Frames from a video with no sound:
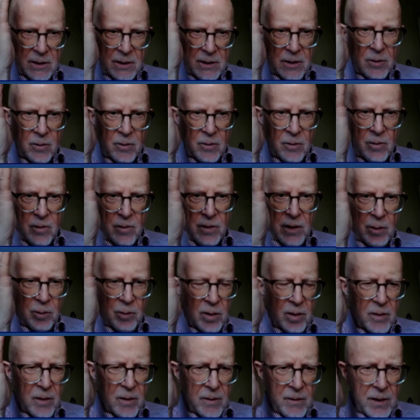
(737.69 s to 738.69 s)
you know,
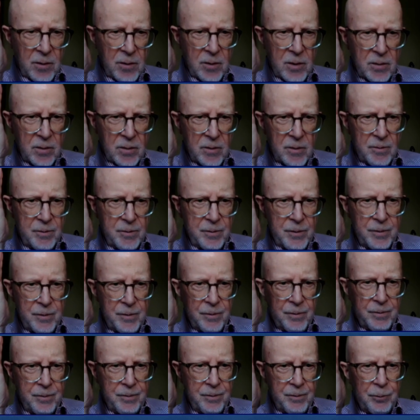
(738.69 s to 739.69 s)
they were they were
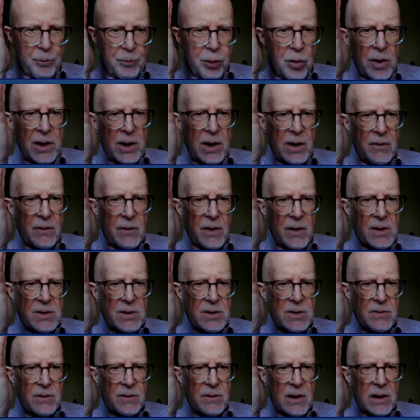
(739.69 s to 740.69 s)
putting
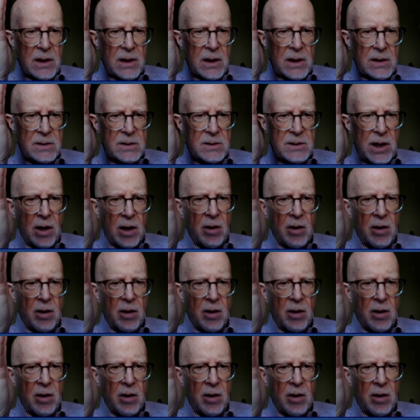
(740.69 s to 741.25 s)
this uh,